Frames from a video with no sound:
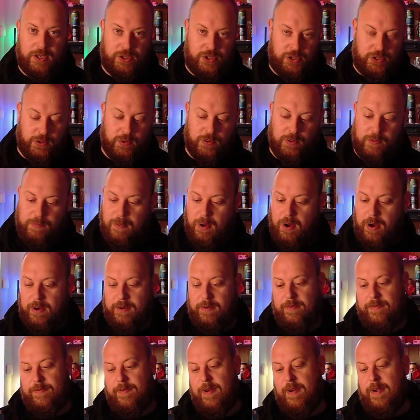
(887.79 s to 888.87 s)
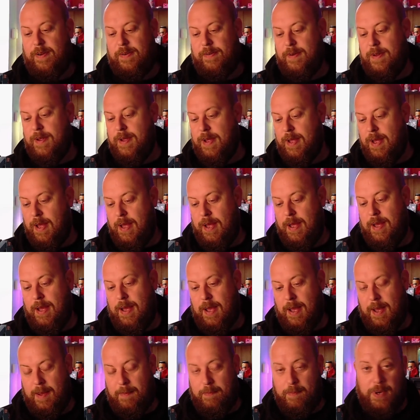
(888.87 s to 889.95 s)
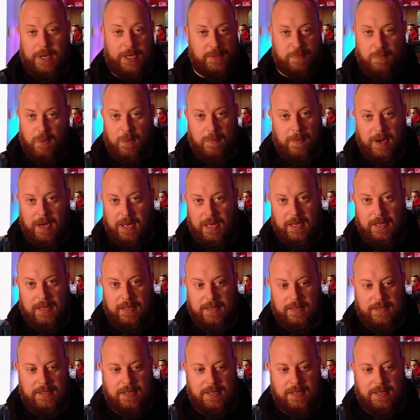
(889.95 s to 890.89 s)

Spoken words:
a Shure microphone. But it's more money.